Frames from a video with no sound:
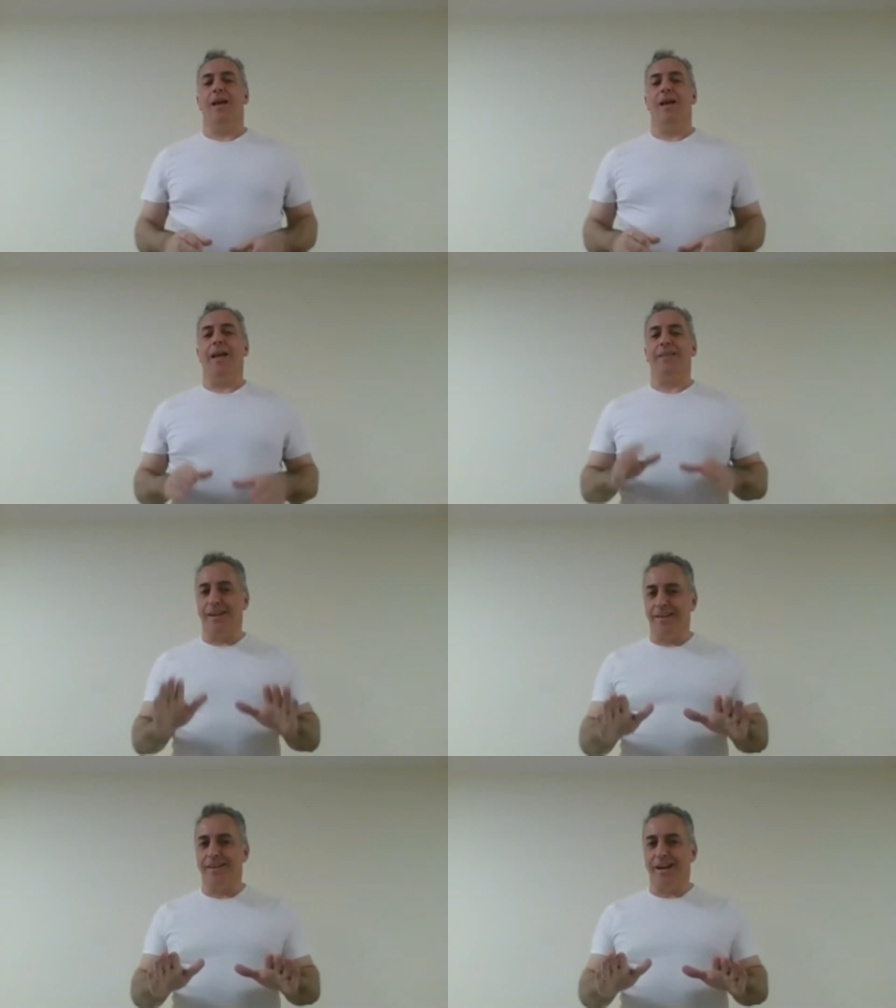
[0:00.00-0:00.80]
At
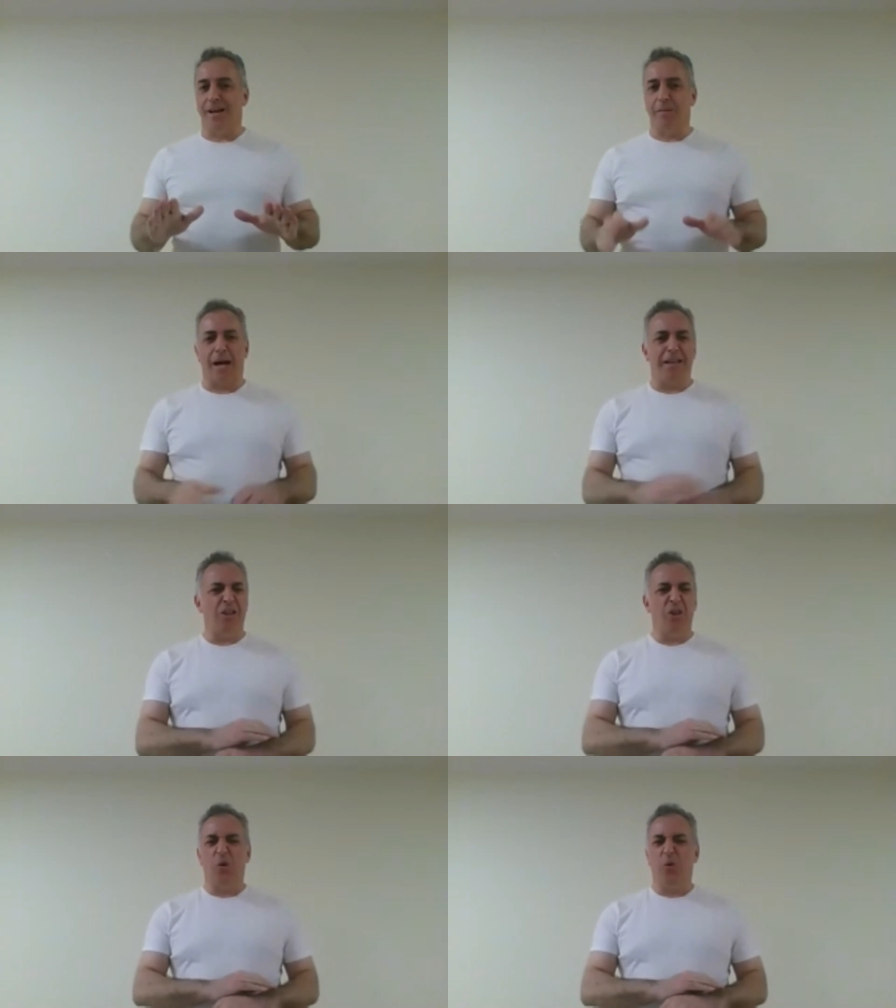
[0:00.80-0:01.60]
that time, I
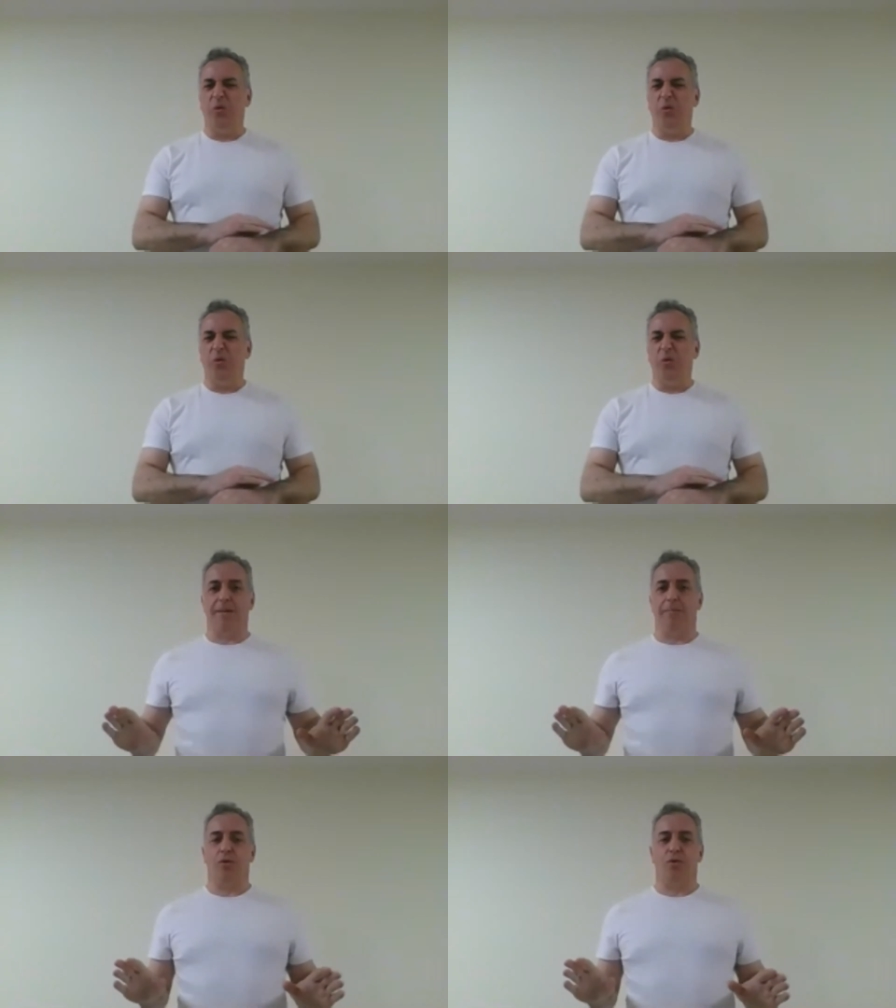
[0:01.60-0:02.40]
didn't know nothing
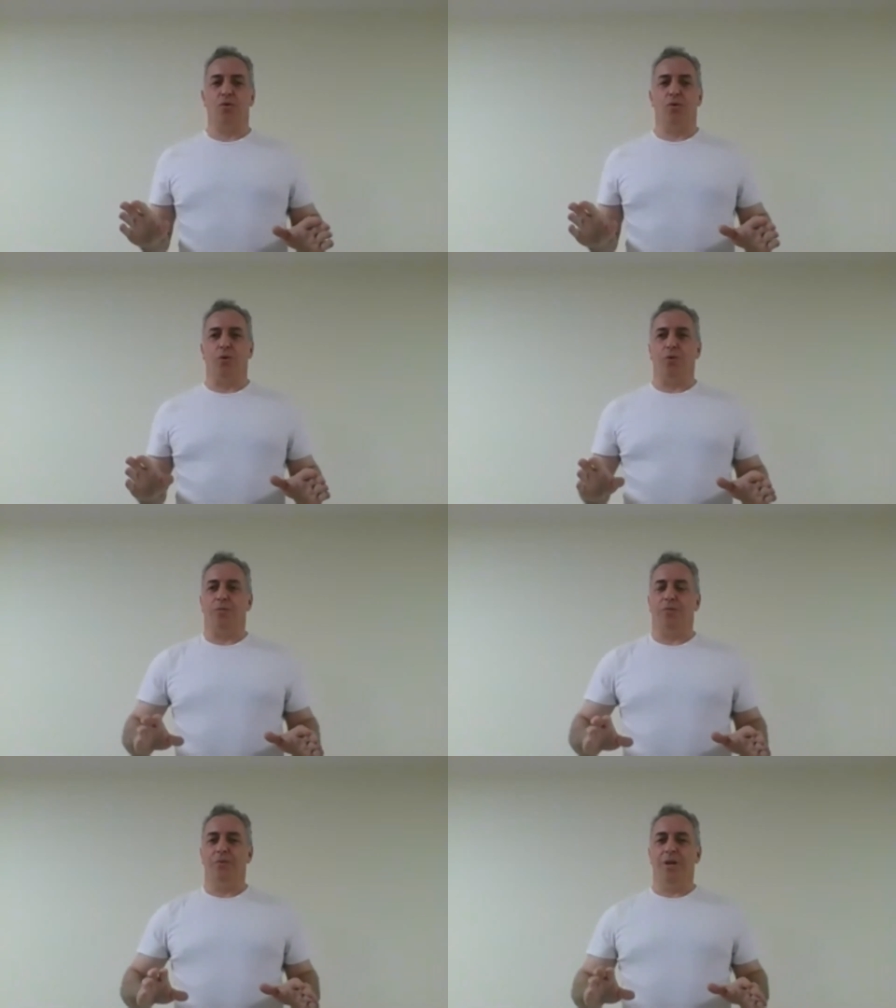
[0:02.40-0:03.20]
about
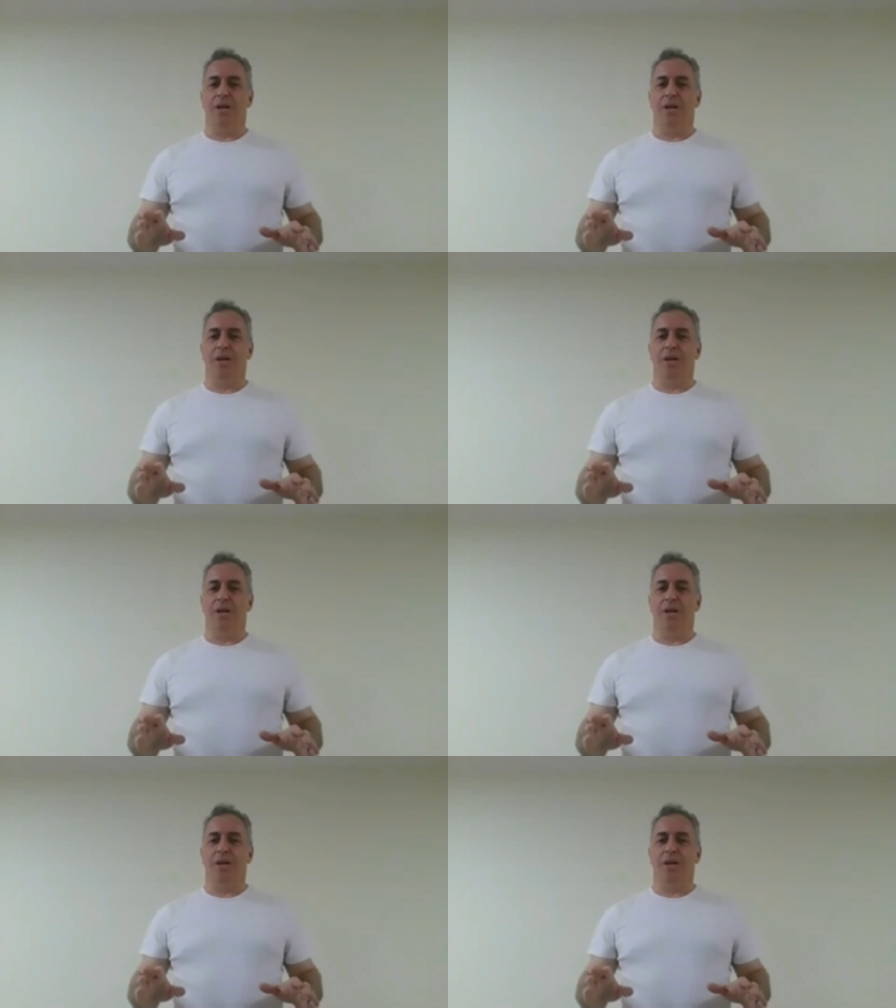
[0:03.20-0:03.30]
judo.